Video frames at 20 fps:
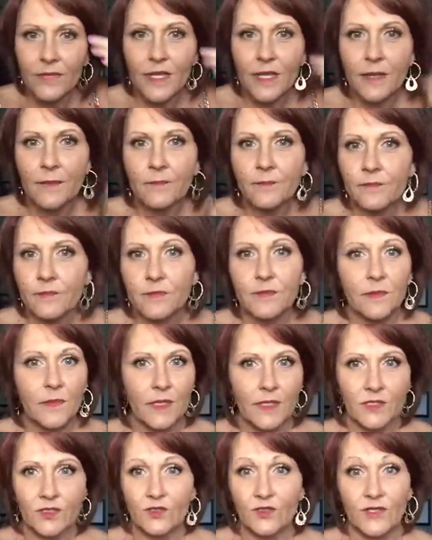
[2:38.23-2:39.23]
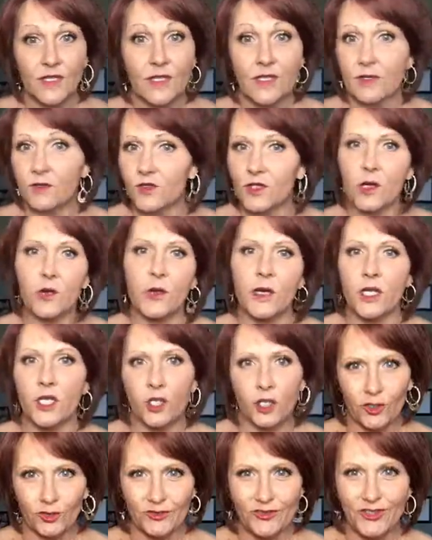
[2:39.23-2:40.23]
Okay, so you see there's already
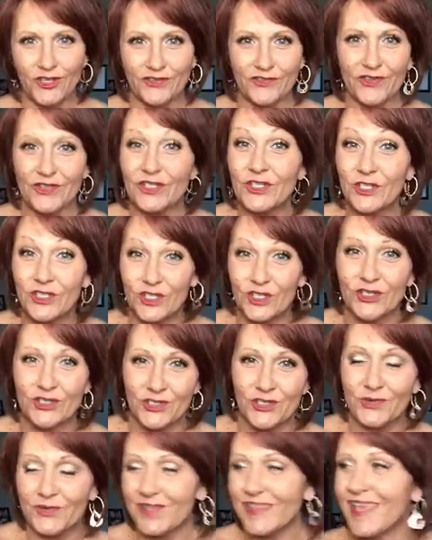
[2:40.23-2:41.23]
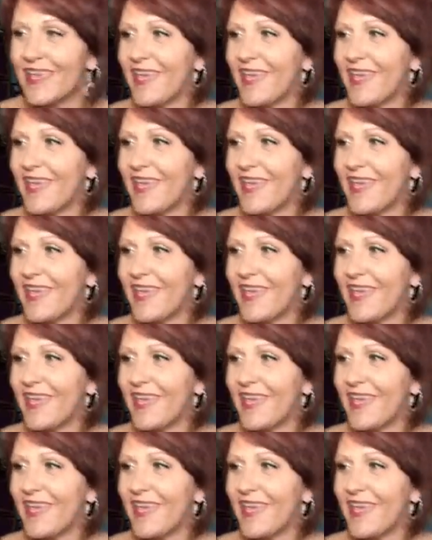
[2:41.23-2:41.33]
a huge difference just doing